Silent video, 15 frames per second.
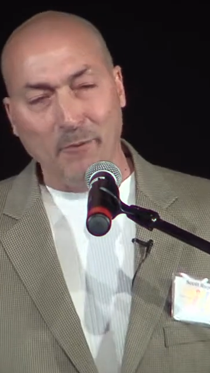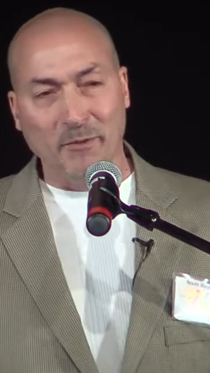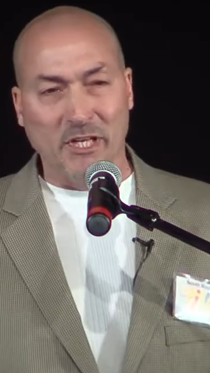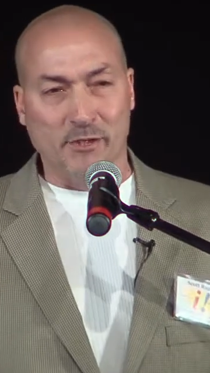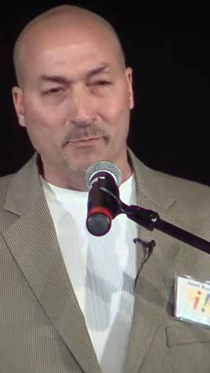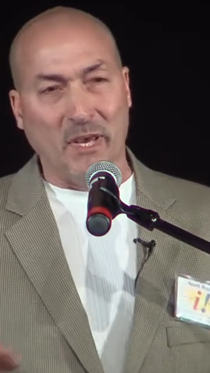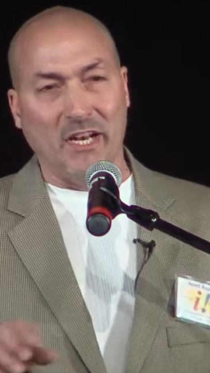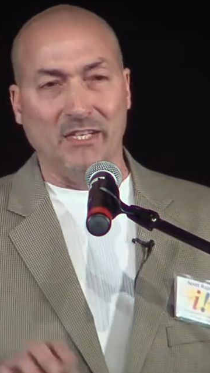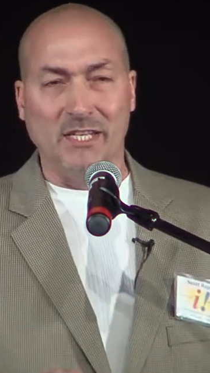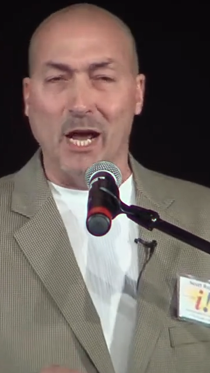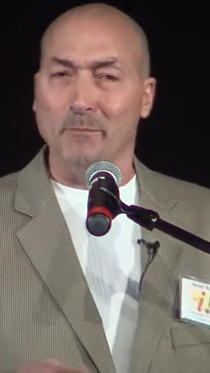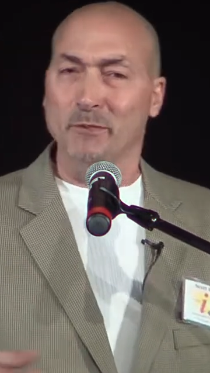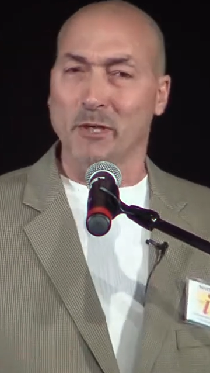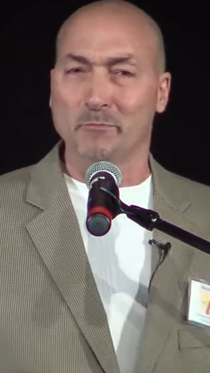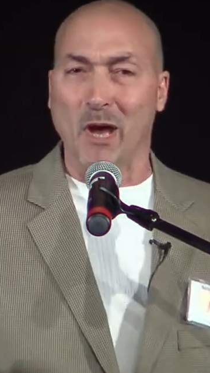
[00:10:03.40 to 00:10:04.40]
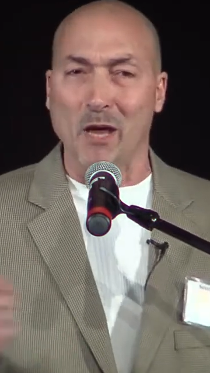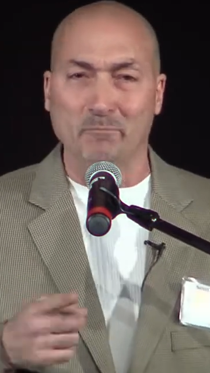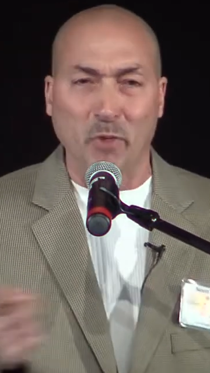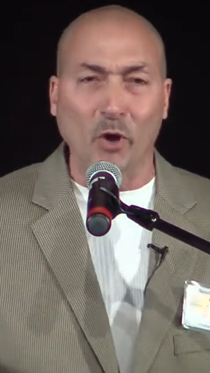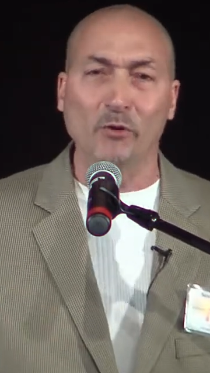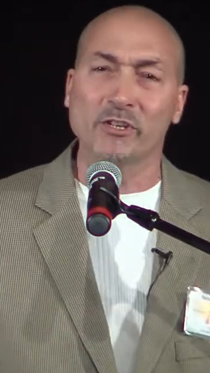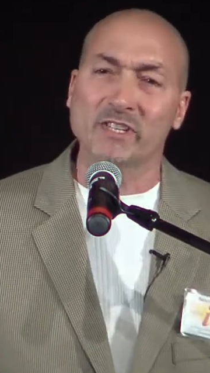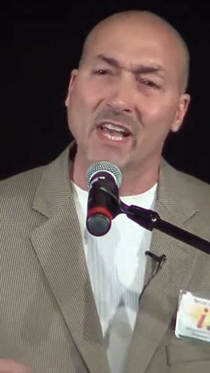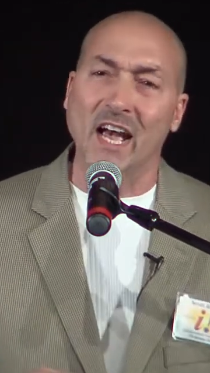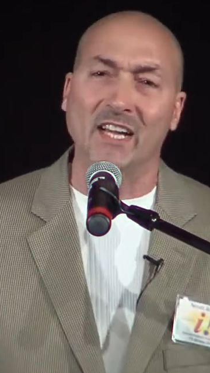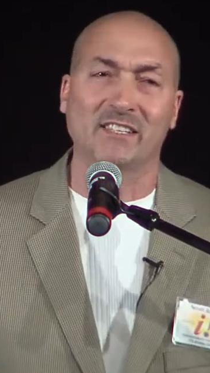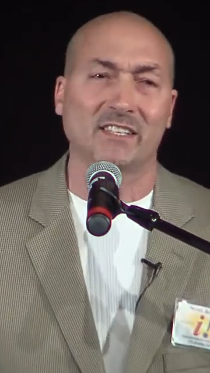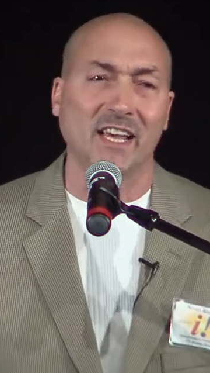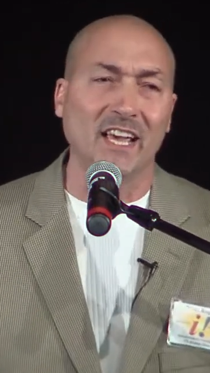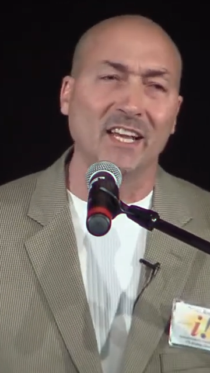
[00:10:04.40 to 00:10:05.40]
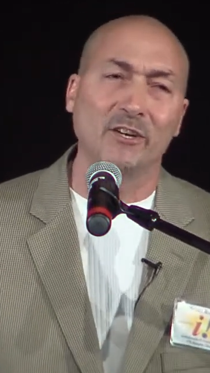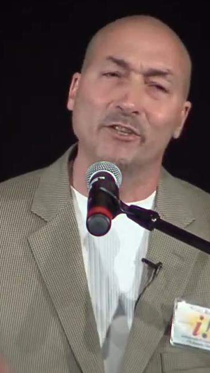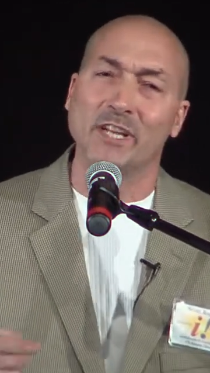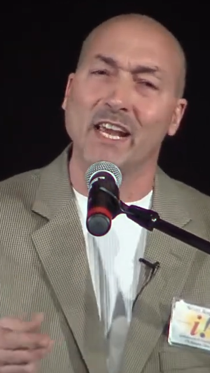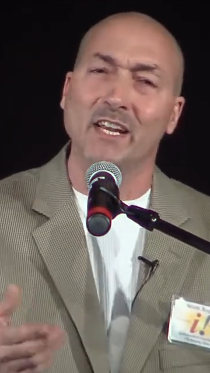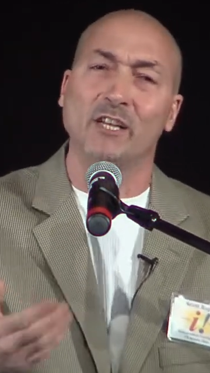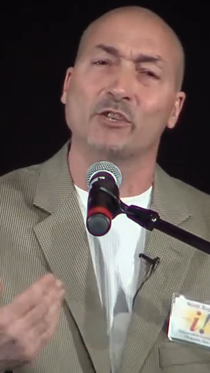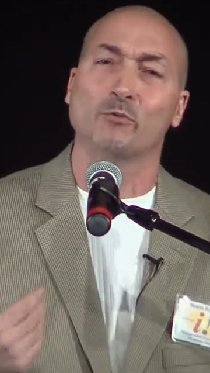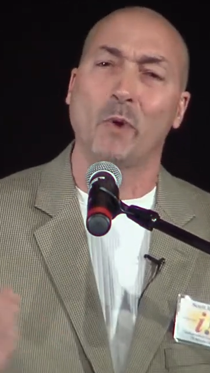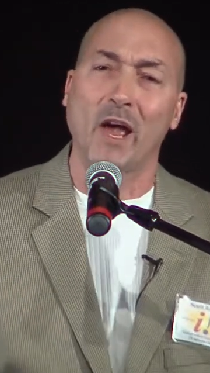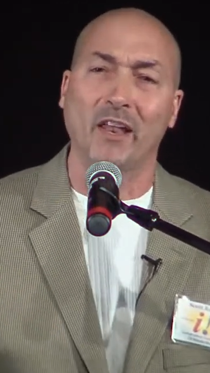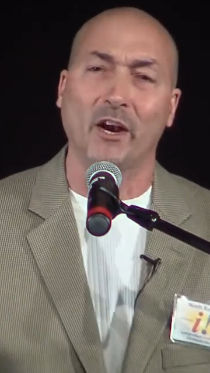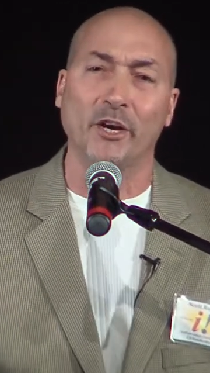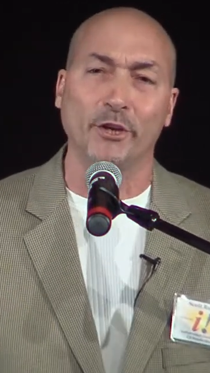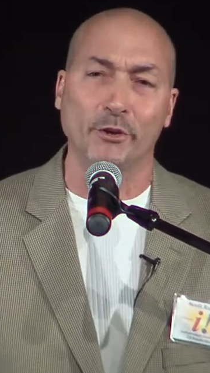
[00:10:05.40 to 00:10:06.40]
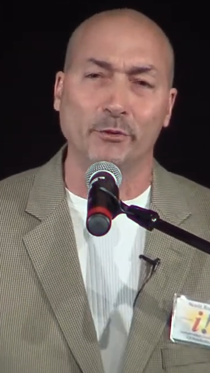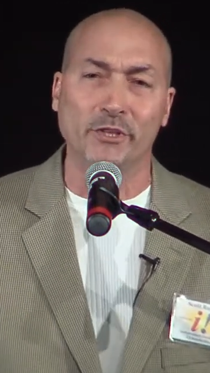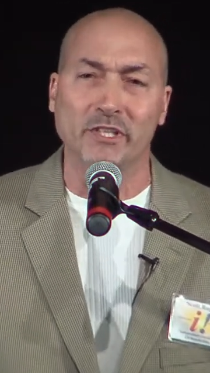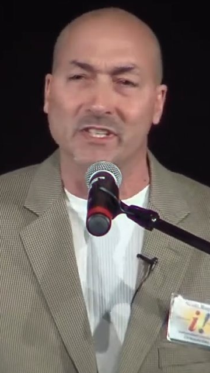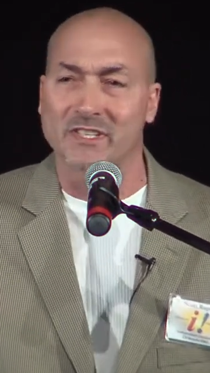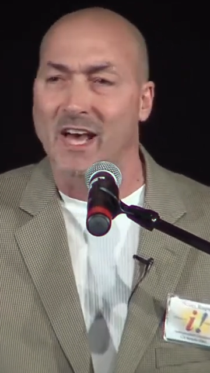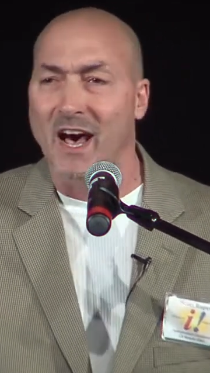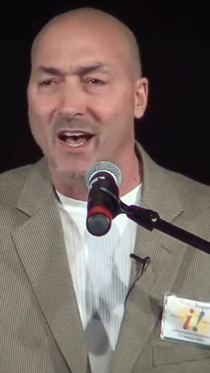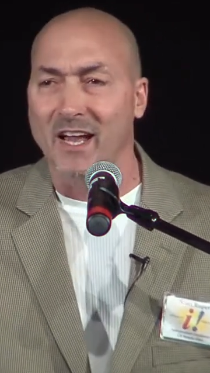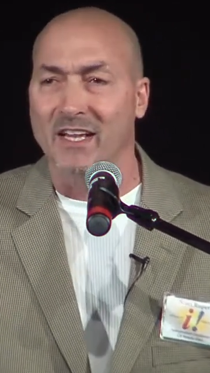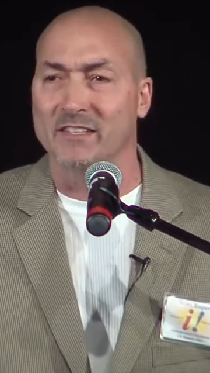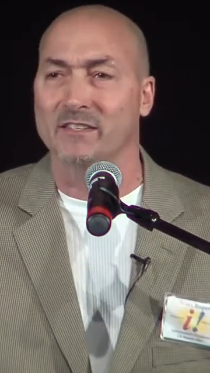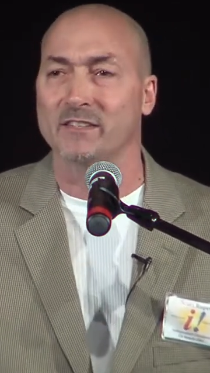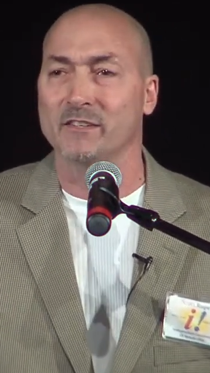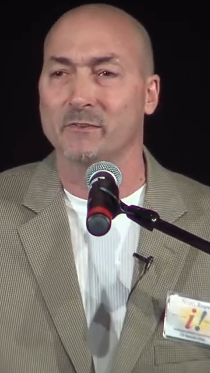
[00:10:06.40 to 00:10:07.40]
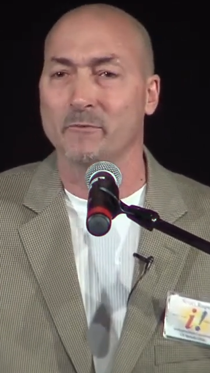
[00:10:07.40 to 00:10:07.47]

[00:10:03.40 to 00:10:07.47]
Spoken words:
that's been adapted by both sides to entertain us while our union dies.